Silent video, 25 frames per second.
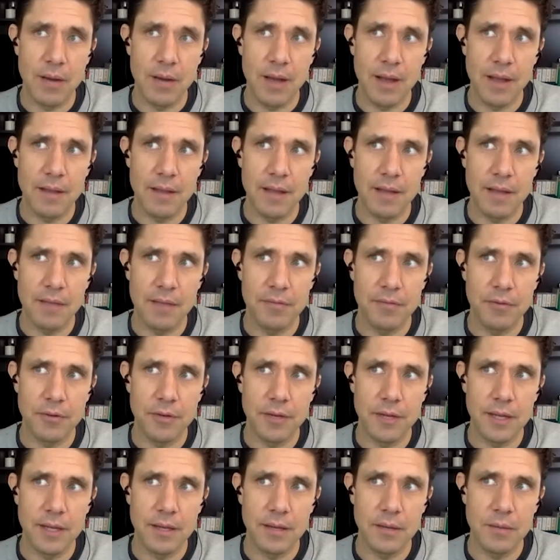I I
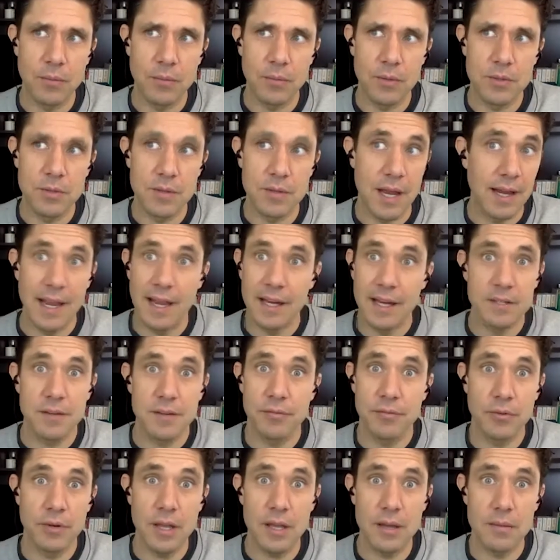forget which I actually
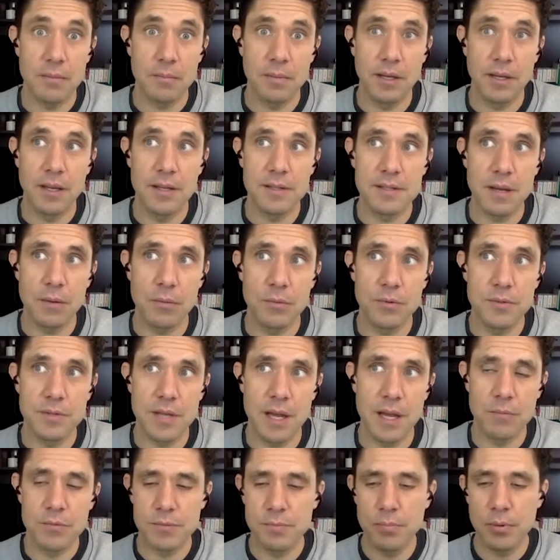forget because I was
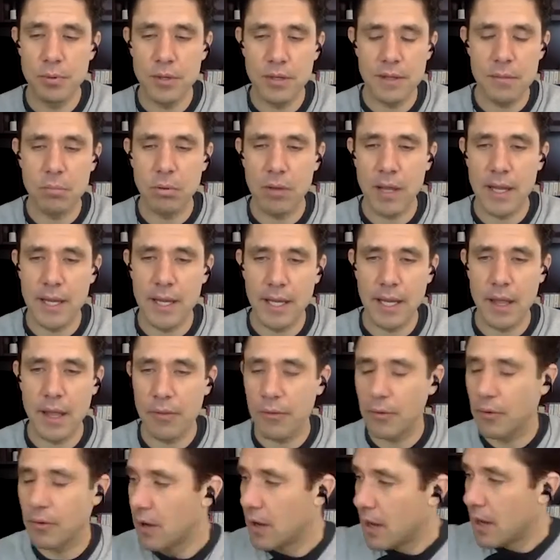I was putting the blend
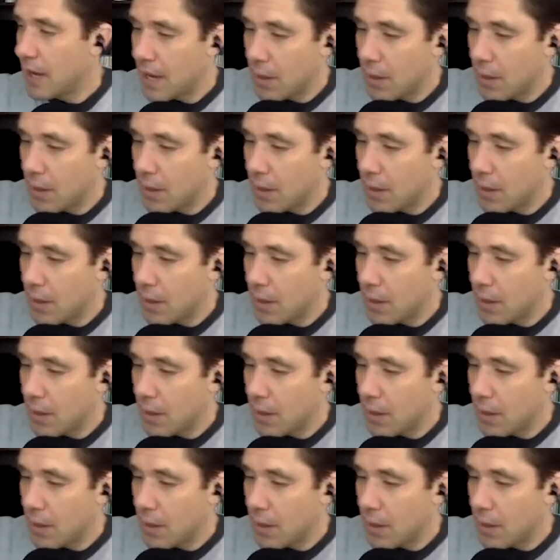together.